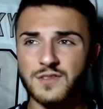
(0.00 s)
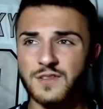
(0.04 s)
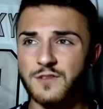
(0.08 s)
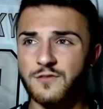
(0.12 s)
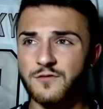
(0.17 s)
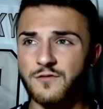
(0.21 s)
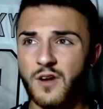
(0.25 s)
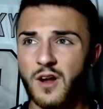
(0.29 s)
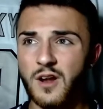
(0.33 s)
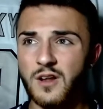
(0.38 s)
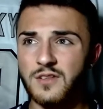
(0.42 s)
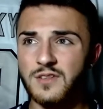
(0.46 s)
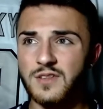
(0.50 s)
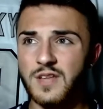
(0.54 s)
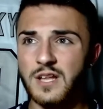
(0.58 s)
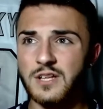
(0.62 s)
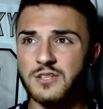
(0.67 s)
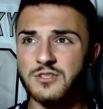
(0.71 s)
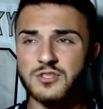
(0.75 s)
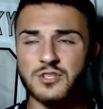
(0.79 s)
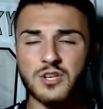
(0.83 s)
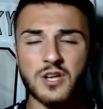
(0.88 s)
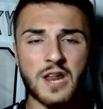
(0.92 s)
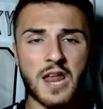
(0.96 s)
The Flyers got
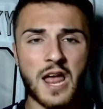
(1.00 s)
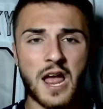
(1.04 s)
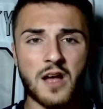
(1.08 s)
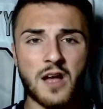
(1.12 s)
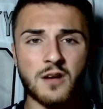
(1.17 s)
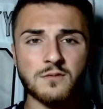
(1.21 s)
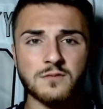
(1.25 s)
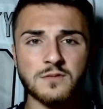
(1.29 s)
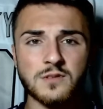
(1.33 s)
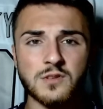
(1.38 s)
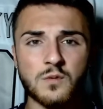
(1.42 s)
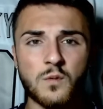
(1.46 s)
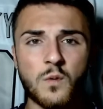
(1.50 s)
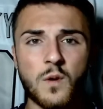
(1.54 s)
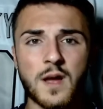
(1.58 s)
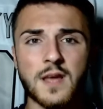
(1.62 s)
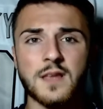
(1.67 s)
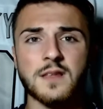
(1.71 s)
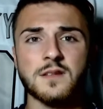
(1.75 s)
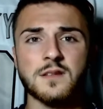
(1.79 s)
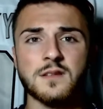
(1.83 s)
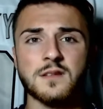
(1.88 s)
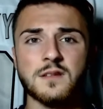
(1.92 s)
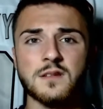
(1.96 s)
shut out
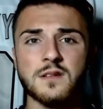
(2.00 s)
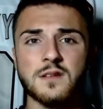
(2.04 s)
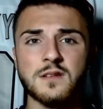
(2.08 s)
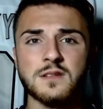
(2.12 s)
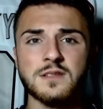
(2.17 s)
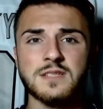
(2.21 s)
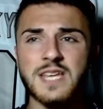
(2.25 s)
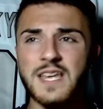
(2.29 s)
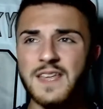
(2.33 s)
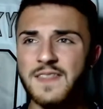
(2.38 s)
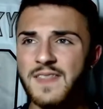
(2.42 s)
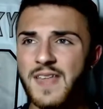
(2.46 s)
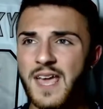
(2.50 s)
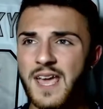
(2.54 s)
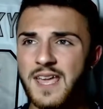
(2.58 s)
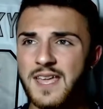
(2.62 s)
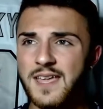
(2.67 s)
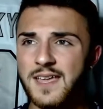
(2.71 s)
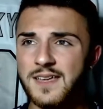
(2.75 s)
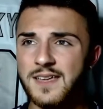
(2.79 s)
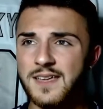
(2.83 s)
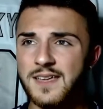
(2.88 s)
twice, didn't they?